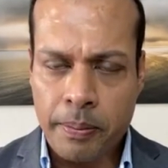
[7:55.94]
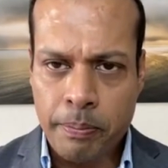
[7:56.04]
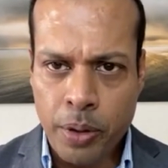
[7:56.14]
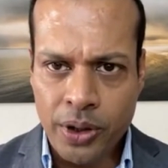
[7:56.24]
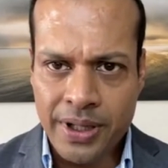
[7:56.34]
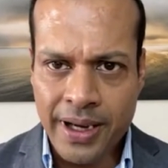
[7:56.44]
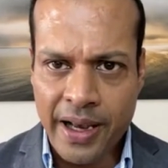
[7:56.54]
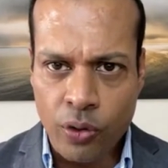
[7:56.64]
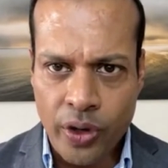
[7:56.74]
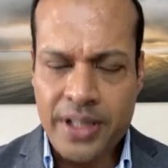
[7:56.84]
putting at
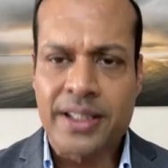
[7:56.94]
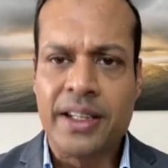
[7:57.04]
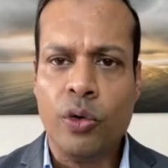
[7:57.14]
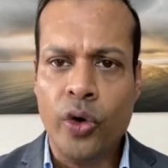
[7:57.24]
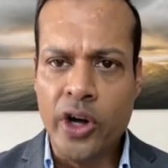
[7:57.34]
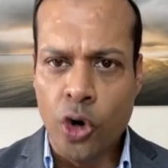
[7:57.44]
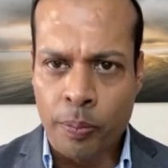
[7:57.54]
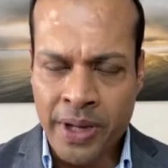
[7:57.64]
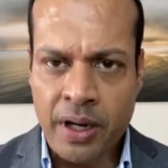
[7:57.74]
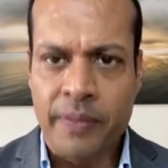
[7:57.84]
risk the
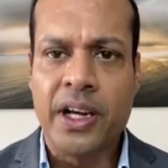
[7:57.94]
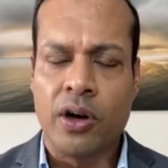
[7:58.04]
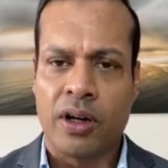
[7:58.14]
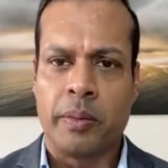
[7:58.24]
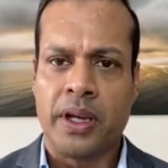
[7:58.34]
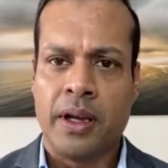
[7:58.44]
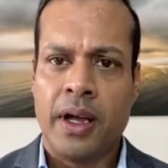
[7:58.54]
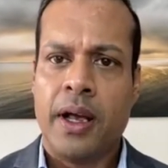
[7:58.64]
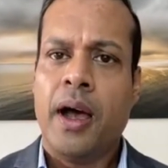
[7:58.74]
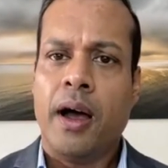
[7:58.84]
reopening of the economy,
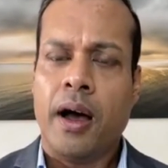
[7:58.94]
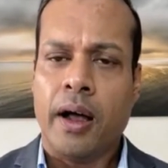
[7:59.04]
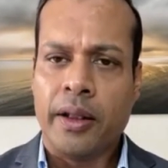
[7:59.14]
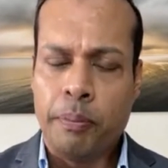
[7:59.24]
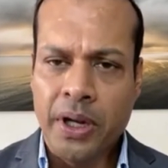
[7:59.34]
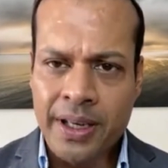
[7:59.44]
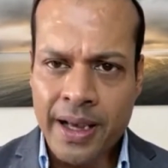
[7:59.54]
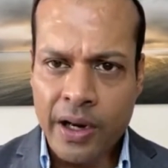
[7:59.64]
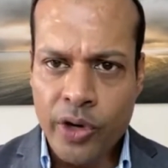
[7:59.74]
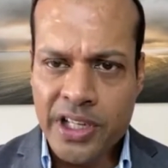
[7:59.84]
putting
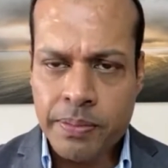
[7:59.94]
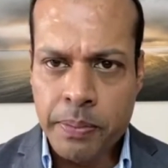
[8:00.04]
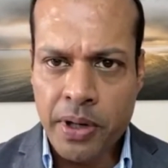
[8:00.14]
at risk people